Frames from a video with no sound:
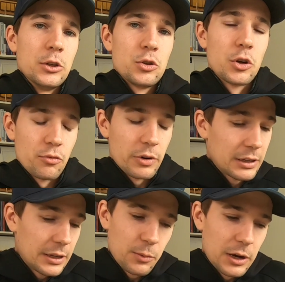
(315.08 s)
So
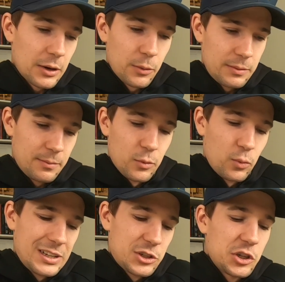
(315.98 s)
really,
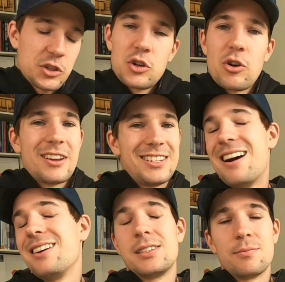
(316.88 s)
we're just trying to
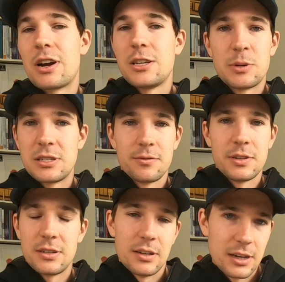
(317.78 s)
target some race
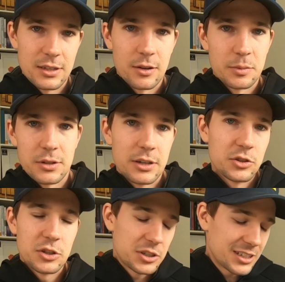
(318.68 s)
specificity in these types of
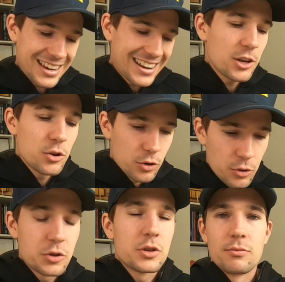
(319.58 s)
sessions. It's just getting you
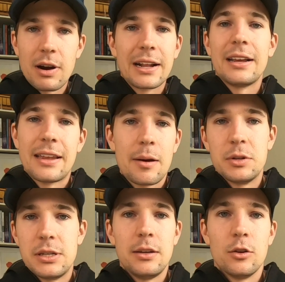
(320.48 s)
used to running at that
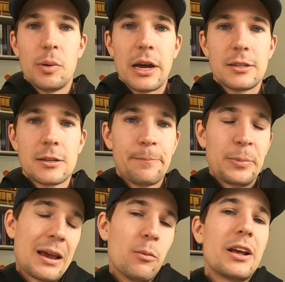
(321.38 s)
particular pace.
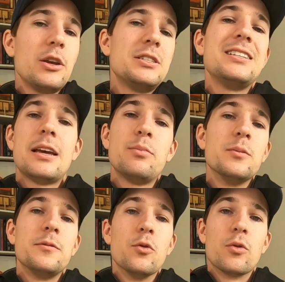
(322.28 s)
And when I used the example
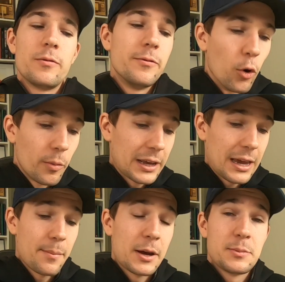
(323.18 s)
before of 4 minute
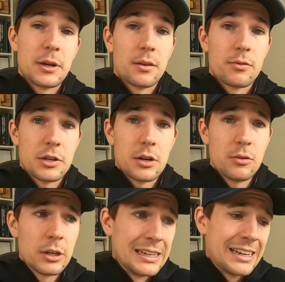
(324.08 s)
K pace being a
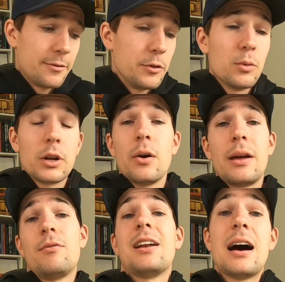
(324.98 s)
threshold, if you want to go
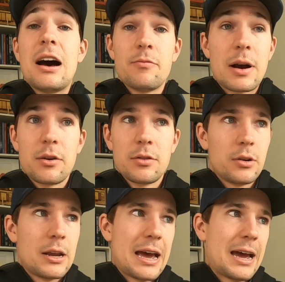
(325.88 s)
out and run a half
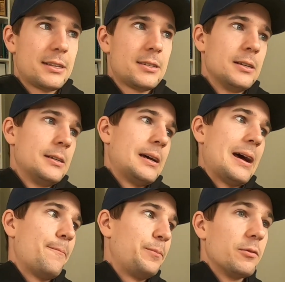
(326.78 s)
marathon at
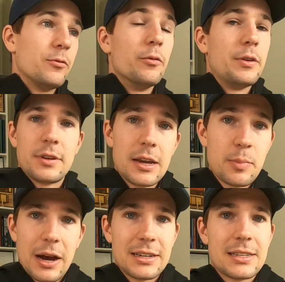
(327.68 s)
4:15
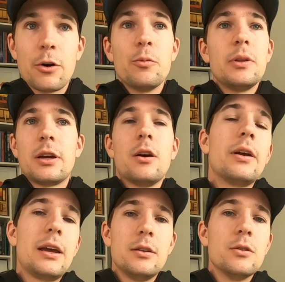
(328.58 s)
pace, that would be like
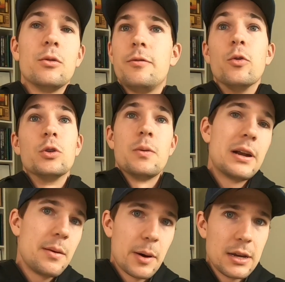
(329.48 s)
going out and or
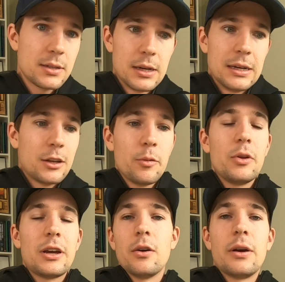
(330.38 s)
4:20 pace, that would be
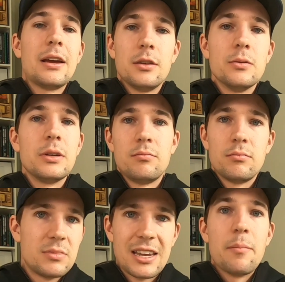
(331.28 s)
like going out and doing
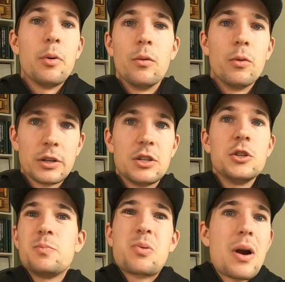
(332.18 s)
tempo work to
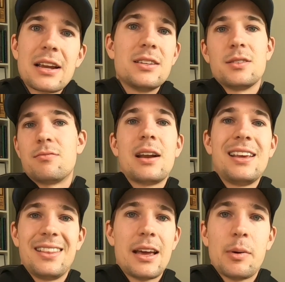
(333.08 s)
just practice
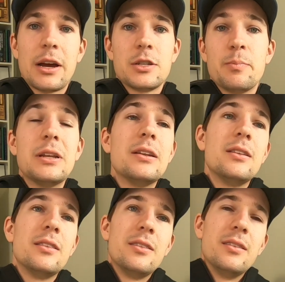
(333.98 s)
running at that pace. But
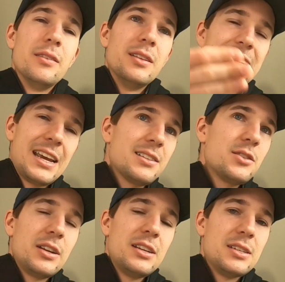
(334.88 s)
the
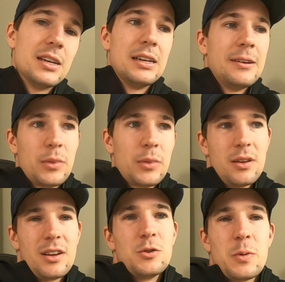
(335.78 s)
downside is,
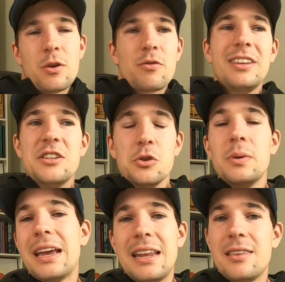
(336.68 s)
because we're not really
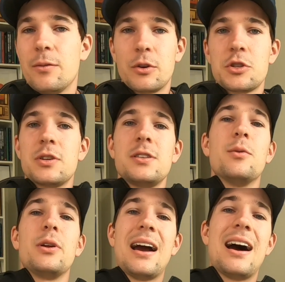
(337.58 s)
doing anything, we're not stressing the
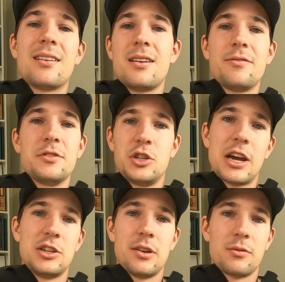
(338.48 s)
body hard enough to
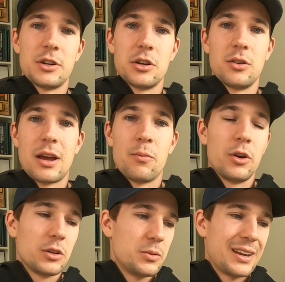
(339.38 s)
change our threshold, and we're
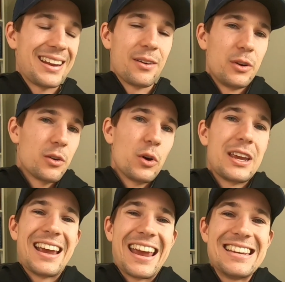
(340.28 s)
not
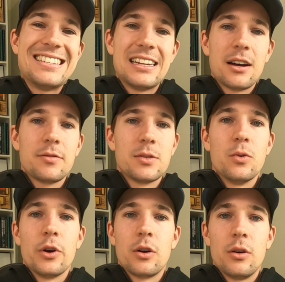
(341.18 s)
working easy enough to
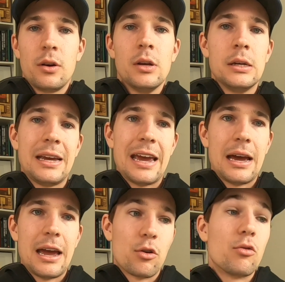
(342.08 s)
work on
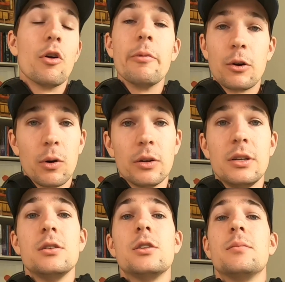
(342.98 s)
our aerobic
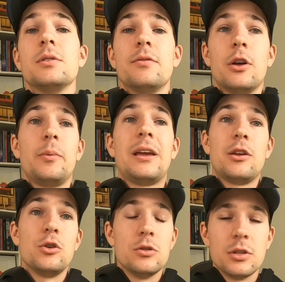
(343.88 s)
qualities in terms of developing our
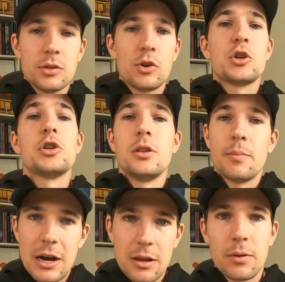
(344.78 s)
usage of oxygen, the
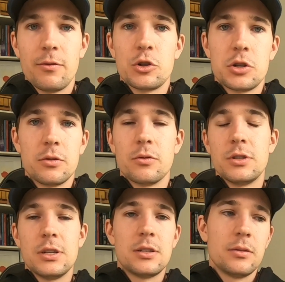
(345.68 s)
pathway of oxygen through the
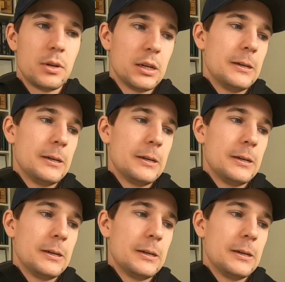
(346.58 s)
system,